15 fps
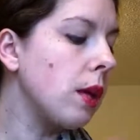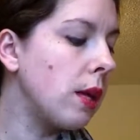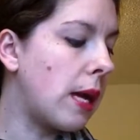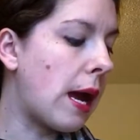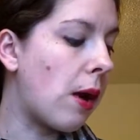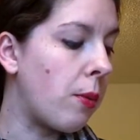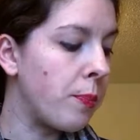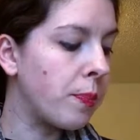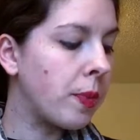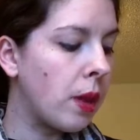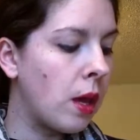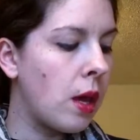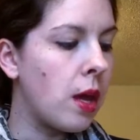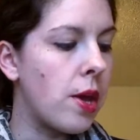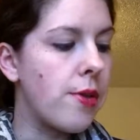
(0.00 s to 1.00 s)
Now,
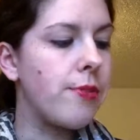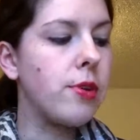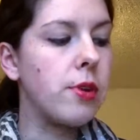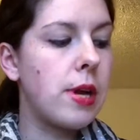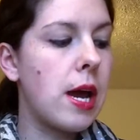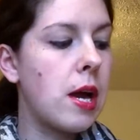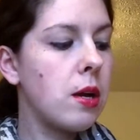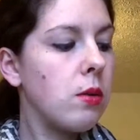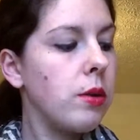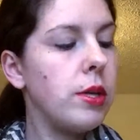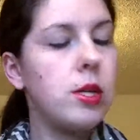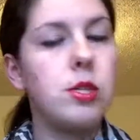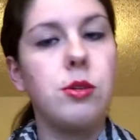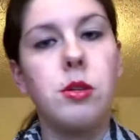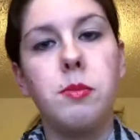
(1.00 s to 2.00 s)
if you're not going
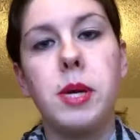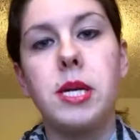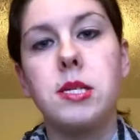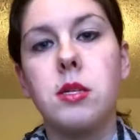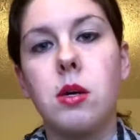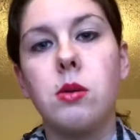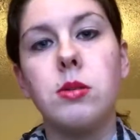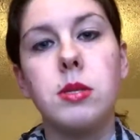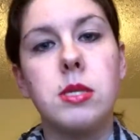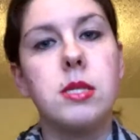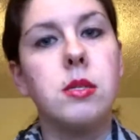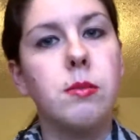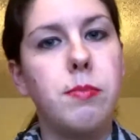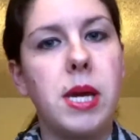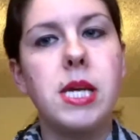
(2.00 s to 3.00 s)
to do the base
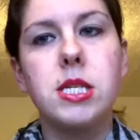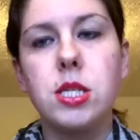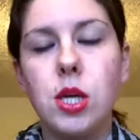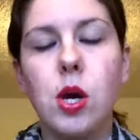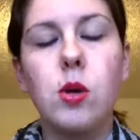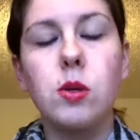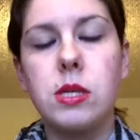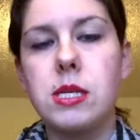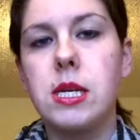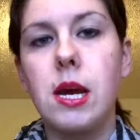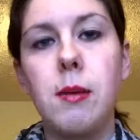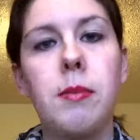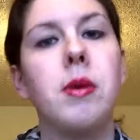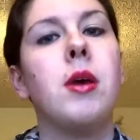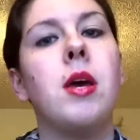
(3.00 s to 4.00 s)
coat
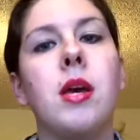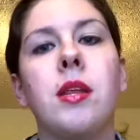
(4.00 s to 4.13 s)
step,